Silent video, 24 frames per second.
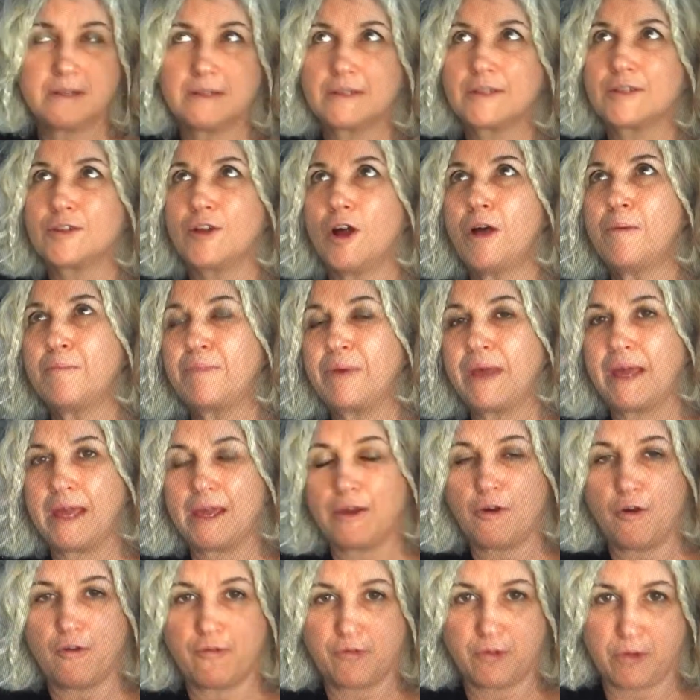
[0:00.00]
Stop paying
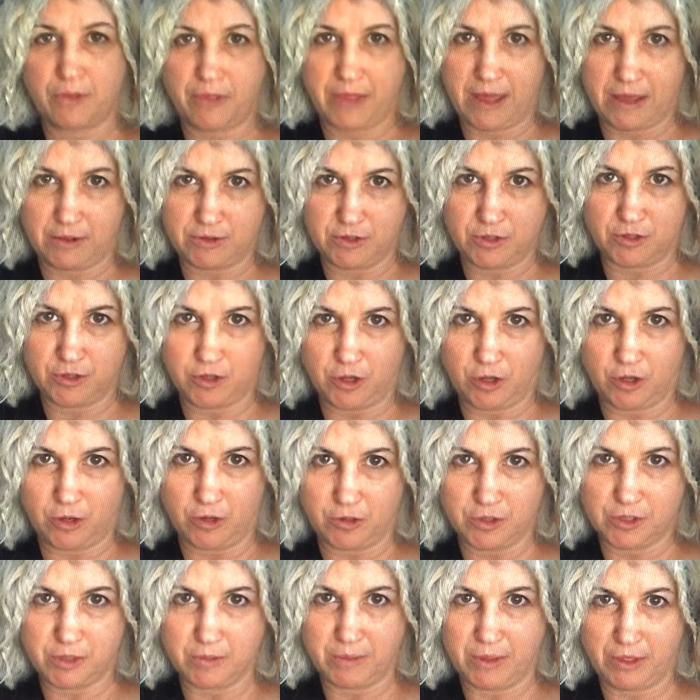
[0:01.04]
over
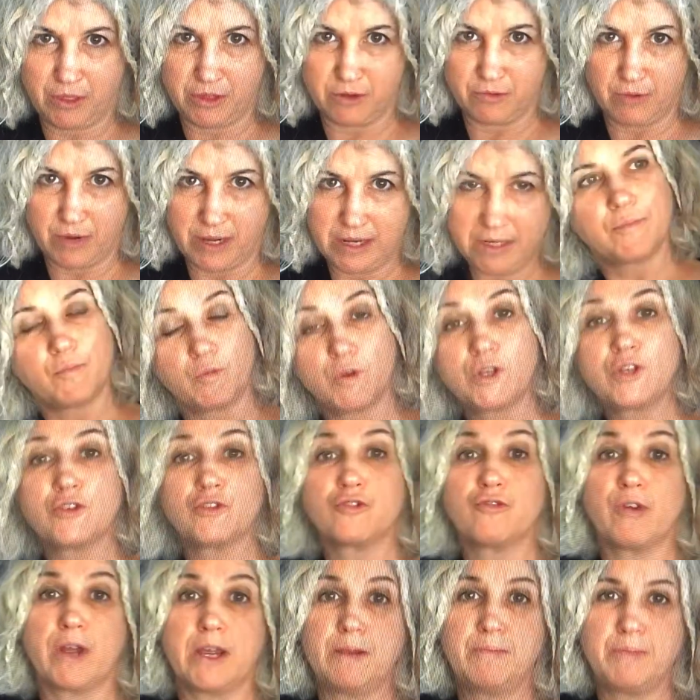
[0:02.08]
$1,000 a month in rent, which is
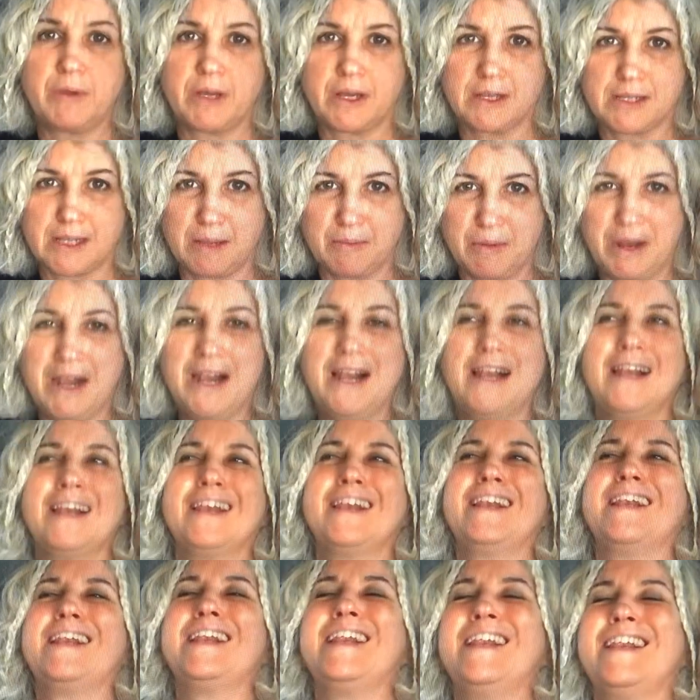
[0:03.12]
great because I'm
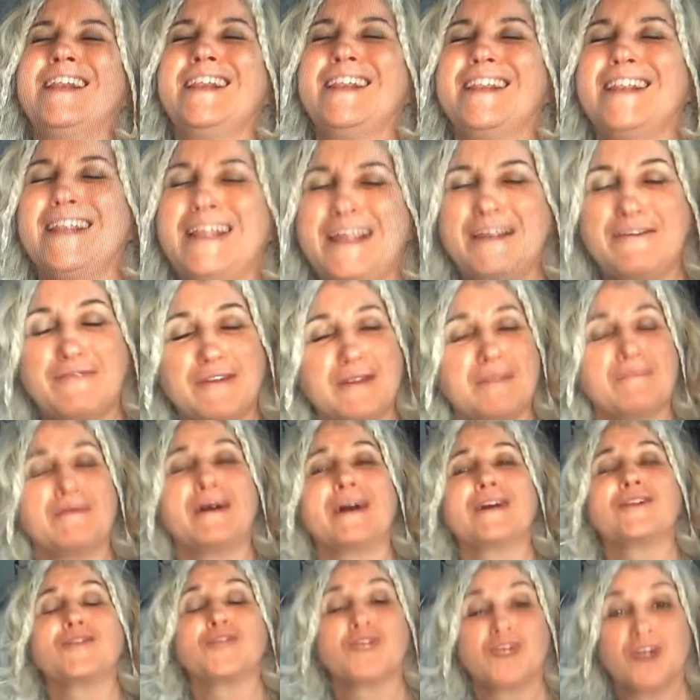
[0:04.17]
leaving my
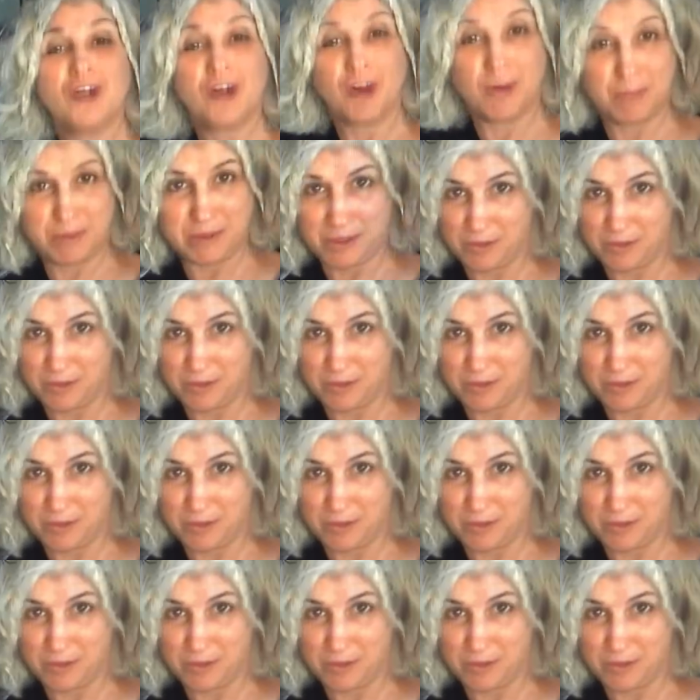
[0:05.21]
job as